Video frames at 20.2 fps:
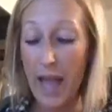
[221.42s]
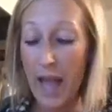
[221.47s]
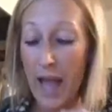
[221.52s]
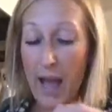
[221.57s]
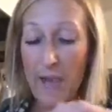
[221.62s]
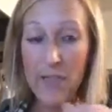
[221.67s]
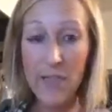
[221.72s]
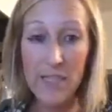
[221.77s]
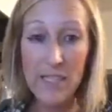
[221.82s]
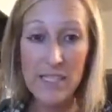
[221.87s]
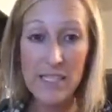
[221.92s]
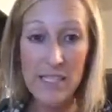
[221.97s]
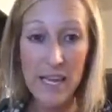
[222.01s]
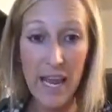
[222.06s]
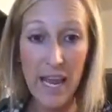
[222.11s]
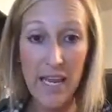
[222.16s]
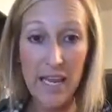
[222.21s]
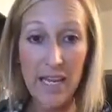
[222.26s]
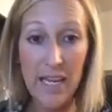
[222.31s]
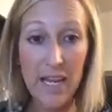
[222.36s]
and then
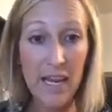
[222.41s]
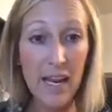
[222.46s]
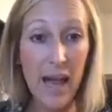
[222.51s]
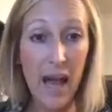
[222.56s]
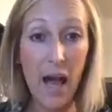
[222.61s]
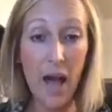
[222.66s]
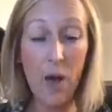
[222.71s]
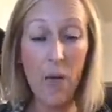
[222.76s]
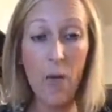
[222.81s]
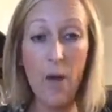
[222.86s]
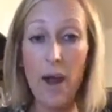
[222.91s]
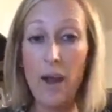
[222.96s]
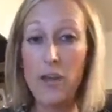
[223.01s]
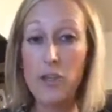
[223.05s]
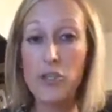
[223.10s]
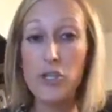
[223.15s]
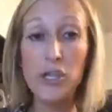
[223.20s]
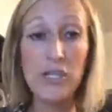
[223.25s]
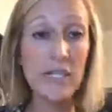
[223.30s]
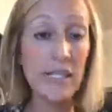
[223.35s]
take it out,
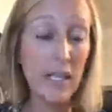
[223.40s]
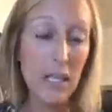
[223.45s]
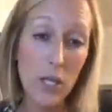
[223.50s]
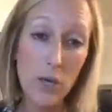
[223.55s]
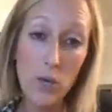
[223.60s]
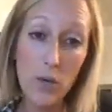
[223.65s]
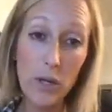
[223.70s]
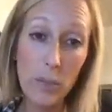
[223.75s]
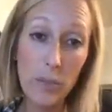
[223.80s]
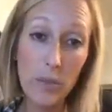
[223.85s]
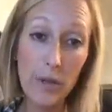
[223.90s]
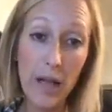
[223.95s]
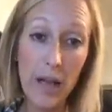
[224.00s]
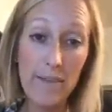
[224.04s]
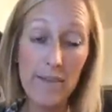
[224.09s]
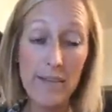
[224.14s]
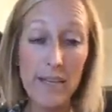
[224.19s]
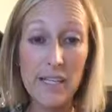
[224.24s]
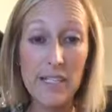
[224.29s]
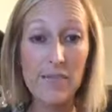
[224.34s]
and just like you would apply
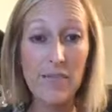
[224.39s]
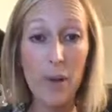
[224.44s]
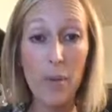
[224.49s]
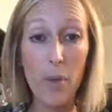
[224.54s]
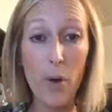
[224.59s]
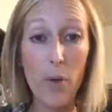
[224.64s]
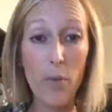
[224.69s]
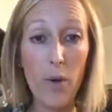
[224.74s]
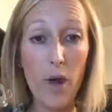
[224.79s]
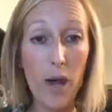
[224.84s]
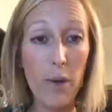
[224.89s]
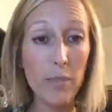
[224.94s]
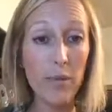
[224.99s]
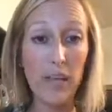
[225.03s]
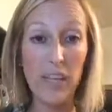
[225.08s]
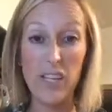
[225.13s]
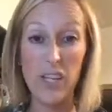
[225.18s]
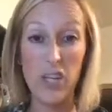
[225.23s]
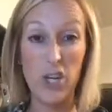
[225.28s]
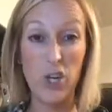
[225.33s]
Vicks VapoRub,
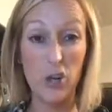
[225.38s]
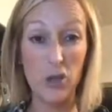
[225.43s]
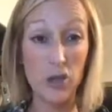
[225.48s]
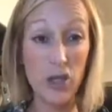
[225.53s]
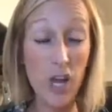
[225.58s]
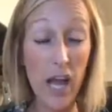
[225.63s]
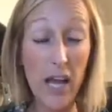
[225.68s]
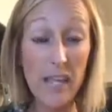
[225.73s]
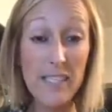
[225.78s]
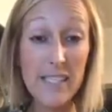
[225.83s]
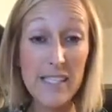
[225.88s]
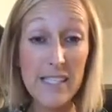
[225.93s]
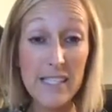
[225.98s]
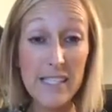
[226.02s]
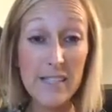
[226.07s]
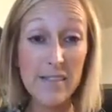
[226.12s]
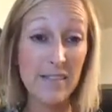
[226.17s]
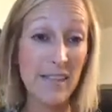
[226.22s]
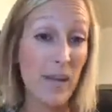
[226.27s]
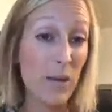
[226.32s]
like to your
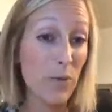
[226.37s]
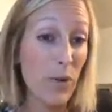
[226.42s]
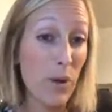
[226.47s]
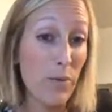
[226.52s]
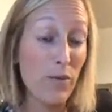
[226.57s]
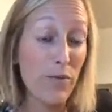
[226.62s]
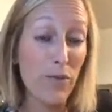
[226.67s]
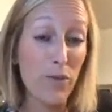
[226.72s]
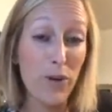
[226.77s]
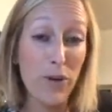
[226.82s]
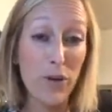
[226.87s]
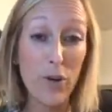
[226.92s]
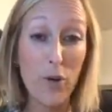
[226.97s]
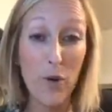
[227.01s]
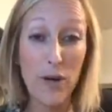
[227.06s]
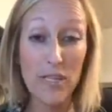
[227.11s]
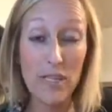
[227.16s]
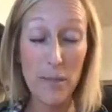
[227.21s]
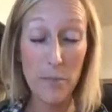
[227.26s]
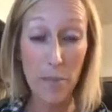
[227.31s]
chest, like right before you're
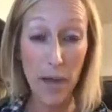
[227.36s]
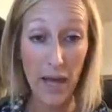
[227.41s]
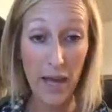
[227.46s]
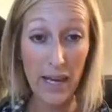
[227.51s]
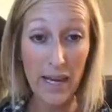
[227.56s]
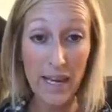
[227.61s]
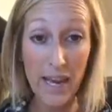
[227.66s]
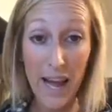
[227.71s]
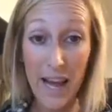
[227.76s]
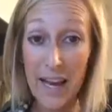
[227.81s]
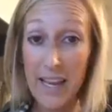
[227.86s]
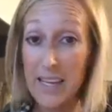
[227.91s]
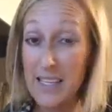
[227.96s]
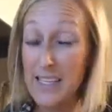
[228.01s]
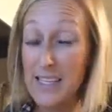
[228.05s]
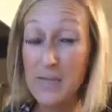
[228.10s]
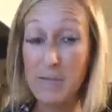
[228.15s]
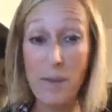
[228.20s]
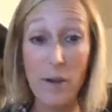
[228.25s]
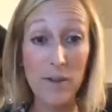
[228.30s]
going to bed at night, it
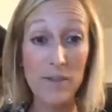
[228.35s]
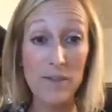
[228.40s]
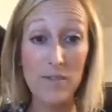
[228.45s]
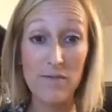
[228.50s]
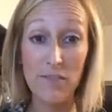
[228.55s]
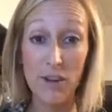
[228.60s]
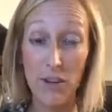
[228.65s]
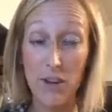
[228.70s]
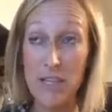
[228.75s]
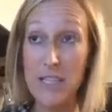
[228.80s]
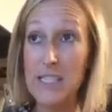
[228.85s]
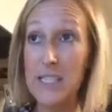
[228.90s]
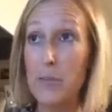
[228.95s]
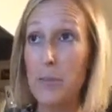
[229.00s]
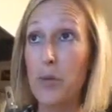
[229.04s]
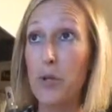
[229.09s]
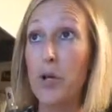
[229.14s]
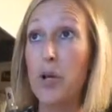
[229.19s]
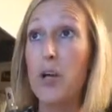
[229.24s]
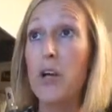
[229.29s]
smells very
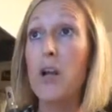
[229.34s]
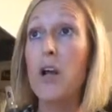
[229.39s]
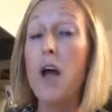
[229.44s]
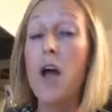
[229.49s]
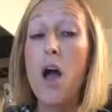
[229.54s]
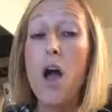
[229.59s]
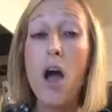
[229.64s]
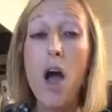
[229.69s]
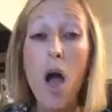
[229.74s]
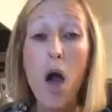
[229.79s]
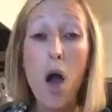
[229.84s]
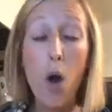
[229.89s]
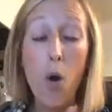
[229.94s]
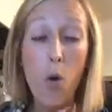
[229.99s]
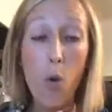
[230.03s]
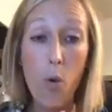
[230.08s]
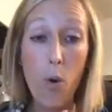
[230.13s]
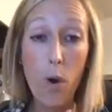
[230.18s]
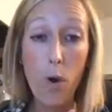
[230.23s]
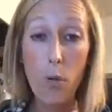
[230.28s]
similar.
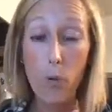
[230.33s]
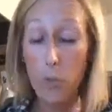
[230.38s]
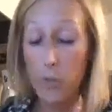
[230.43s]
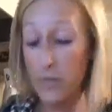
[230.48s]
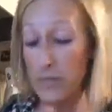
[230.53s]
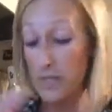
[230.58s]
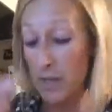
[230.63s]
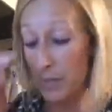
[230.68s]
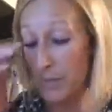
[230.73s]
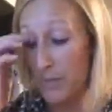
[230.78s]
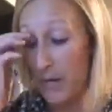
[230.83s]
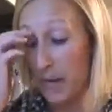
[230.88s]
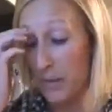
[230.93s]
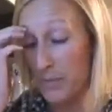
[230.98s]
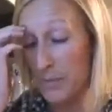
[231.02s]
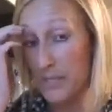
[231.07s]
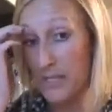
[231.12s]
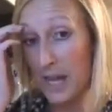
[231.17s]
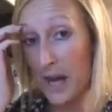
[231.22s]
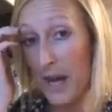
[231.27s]
Or
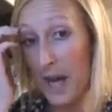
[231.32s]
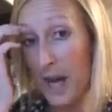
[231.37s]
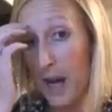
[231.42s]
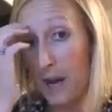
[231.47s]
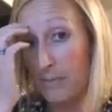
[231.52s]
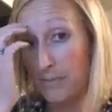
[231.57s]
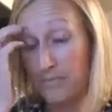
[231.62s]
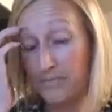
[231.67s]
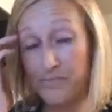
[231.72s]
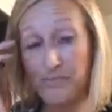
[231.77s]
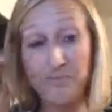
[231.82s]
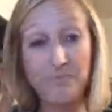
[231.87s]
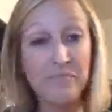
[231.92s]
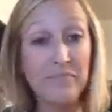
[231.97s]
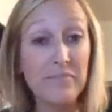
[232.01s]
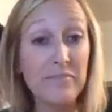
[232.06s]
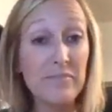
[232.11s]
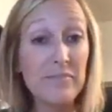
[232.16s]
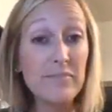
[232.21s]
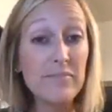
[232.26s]
sometimes
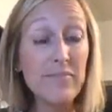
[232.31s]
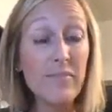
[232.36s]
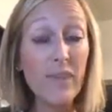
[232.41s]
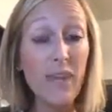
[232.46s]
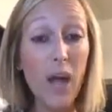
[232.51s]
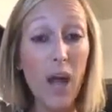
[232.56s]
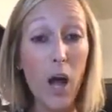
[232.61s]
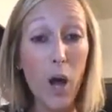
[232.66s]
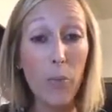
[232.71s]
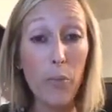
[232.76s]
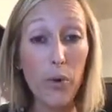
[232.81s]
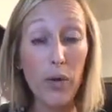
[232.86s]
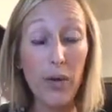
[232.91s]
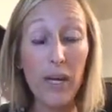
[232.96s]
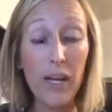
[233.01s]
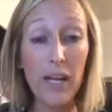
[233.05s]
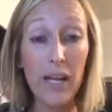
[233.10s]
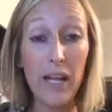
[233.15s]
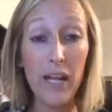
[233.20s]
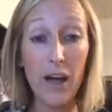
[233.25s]
I'll put
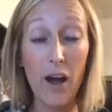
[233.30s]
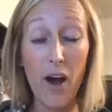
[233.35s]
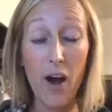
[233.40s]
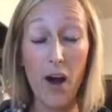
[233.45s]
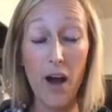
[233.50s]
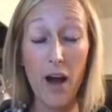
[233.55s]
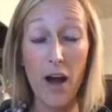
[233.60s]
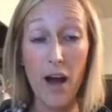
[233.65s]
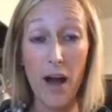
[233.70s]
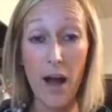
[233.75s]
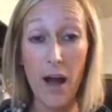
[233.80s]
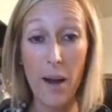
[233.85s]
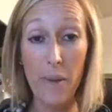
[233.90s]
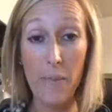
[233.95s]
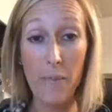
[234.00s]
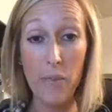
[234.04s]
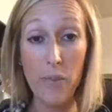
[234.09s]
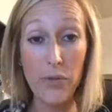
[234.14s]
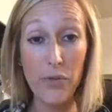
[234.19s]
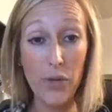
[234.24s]
it
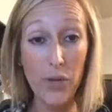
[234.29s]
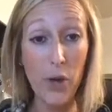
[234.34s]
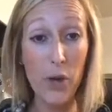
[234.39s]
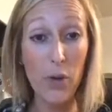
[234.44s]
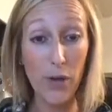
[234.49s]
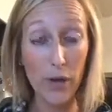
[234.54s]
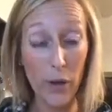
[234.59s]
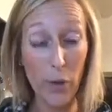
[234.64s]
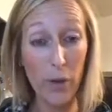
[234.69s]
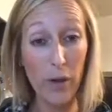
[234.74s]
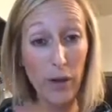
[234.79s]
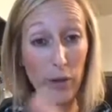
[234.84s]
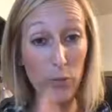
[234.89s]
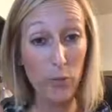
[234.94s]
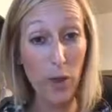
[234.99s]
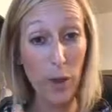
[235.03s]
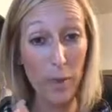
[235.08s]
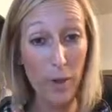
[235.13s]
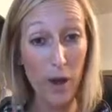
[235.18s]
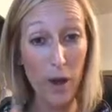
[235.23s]
in with the coconut oil and
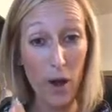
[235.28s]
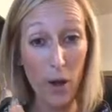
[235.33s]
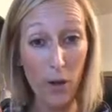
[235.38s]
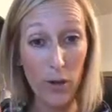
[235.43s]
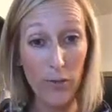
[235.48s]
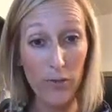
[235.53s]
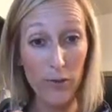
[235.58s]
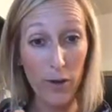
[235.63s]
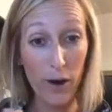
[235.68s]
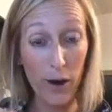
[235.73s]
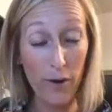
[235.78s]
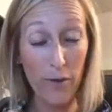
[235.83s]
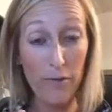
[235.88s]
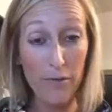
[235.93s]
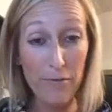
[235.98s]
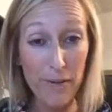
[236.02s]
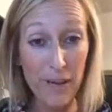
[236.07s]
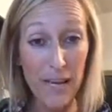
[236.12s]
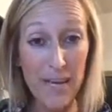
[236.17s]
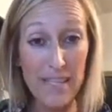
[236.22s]
rub it all over our
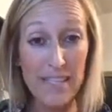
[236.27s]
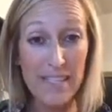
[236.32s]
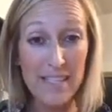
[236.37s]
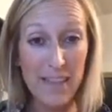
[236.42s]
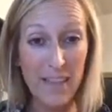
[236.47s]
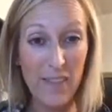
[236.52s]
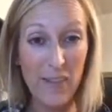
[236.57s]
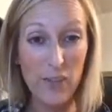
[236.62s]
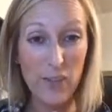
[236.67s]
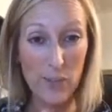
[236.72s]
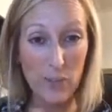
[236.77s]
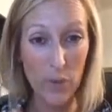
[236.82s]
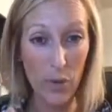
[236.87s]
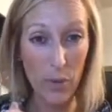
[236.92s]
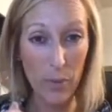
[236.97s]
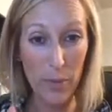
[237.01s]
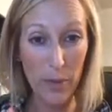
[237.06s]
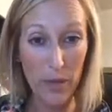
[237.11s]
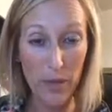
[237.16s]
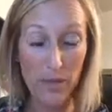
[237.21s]
feet, and then just
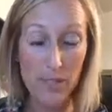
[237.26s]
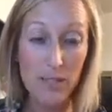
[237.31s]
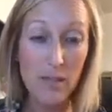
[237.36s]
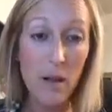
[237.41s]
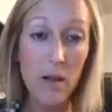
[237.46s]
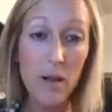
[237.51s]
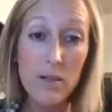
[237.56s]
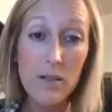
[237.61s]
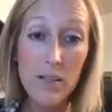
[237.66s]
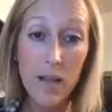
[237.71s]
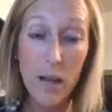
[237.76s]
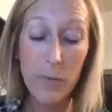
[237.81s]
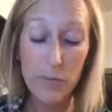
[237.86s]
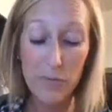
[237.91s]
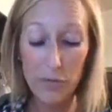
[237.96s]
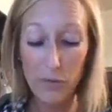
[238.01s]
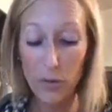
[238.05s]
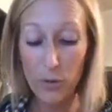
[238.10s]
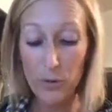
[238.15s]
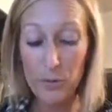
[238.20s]
put a pair of socks on
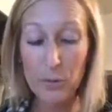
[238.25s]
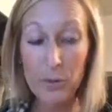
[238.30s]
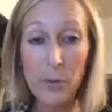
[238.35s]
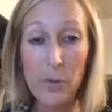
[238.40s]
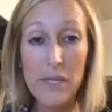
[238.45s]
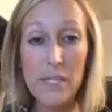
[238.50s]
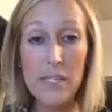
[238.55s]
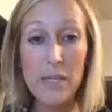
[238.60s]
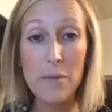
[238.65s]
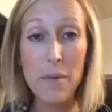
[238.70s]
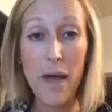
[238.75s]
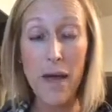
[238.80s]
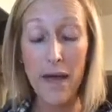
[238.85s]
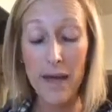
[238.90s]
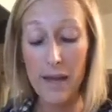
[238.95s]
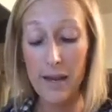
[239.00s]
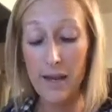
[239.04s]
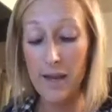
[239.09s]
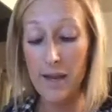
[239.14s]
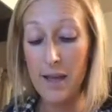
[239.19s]
before we're going to
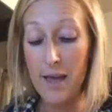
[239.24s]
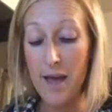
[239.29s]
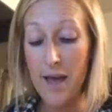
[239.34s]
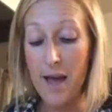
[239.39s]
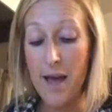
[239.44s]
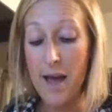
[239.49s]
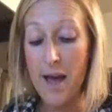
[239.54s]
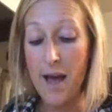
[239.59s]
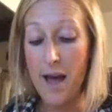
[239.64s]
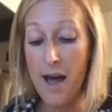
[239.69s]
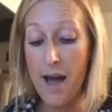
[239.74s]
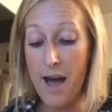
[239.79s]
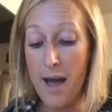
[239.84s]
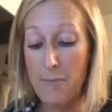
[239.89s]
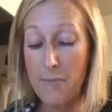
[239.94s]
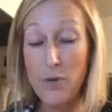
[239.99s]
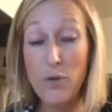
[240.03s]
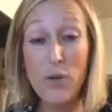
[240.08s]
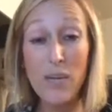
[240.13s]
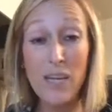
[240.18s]
bed. You